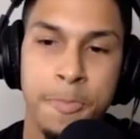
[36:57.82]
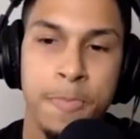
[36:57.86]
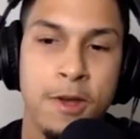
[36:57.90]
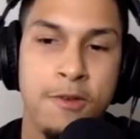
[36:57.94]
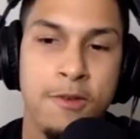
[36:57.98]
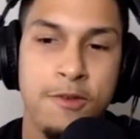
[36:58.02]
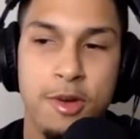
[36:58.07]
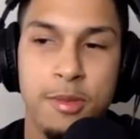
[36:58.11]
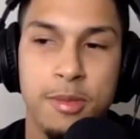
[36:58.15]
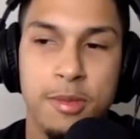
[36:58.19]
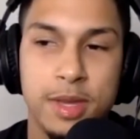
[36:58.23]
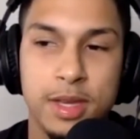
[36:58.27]

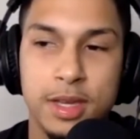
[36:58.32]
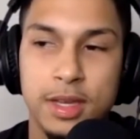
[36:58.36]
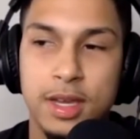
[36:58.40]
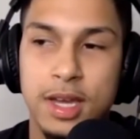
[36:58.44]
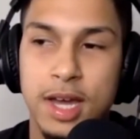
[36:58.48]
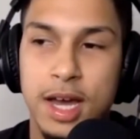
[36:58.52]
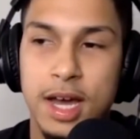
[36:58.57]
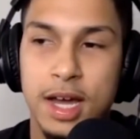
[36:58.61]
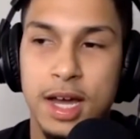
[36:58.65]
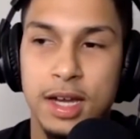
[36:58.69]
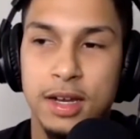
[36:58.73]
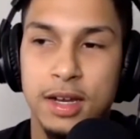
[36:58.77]
for me,
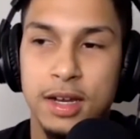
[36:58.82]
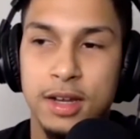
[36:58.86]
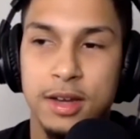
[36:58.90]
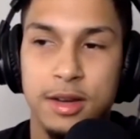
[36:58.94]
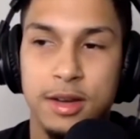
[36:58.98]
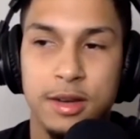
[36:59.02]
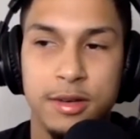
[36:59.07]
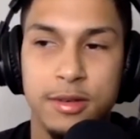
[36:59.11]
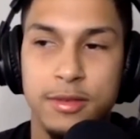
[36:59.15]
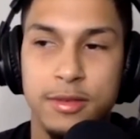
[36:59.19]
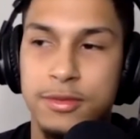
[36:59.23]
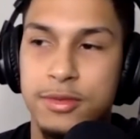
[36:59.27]
I
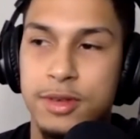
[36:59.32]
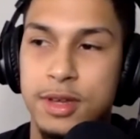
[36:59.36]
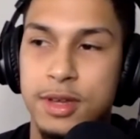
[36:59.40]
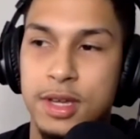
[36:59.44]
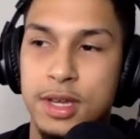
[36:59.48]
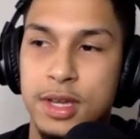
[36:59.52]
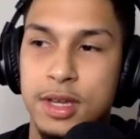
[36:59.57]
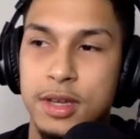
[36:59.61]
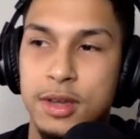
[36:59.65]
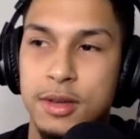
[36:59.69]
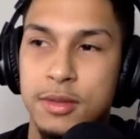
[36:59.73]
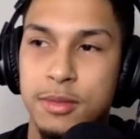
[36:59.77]
love
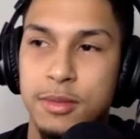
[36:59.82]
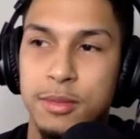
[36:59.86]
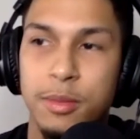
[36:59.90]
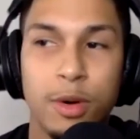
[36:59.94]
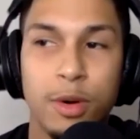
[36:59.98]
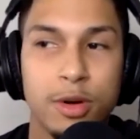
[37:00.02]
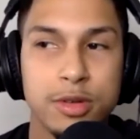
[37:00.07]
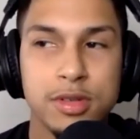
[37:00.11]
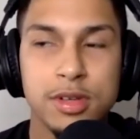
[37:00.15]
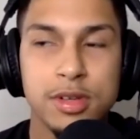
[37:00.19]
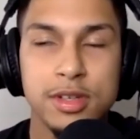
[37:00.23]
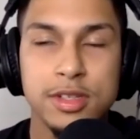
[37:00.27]
mostly